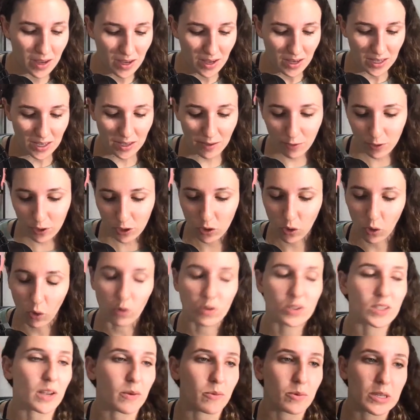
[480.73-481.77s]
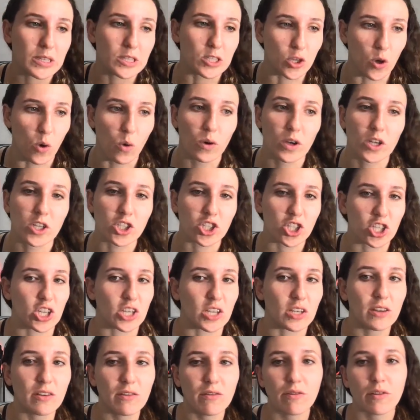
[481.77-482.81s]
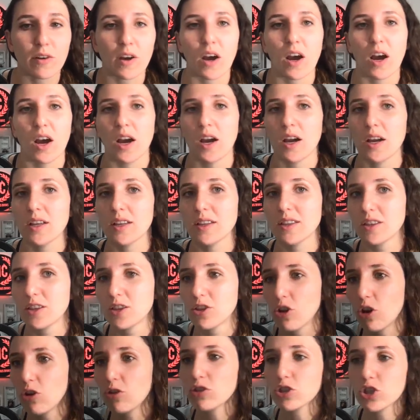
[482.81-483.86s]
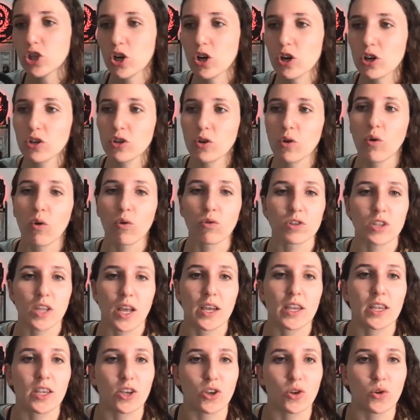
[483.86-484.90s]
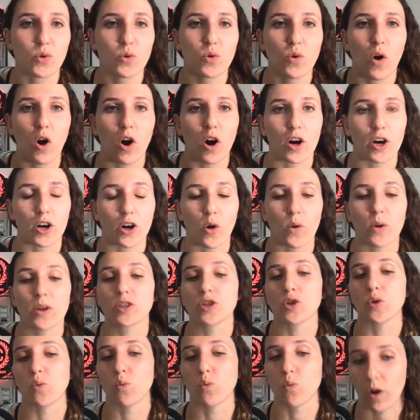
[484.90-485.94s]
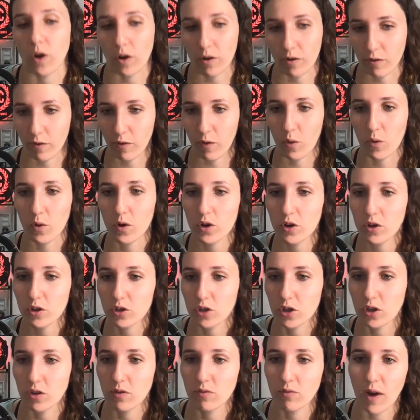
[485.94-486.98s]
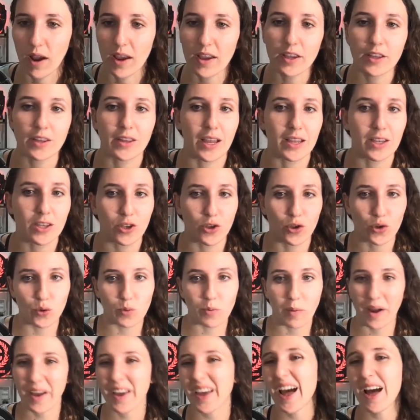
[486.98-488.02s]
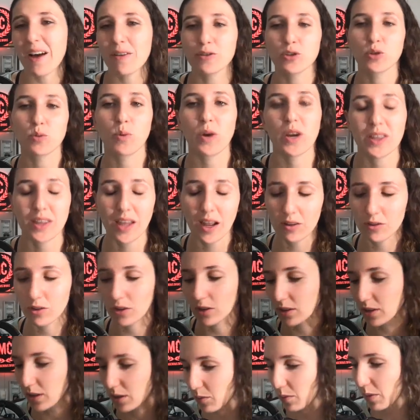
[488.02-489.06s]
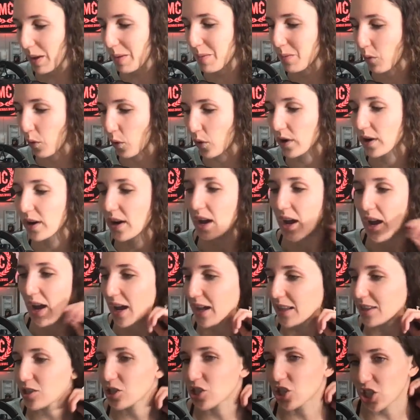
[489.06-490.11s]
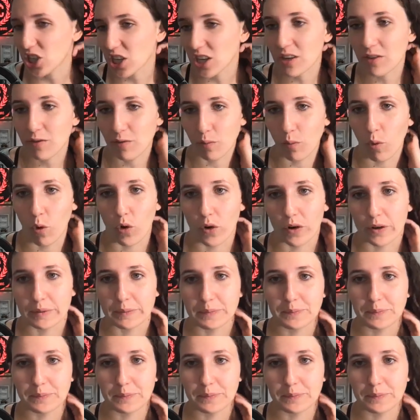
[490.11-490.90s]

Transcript: even the goals that we don't achieve, those are the goals that you are going to work forward, right? That you might have to break down a little bit more and achieve more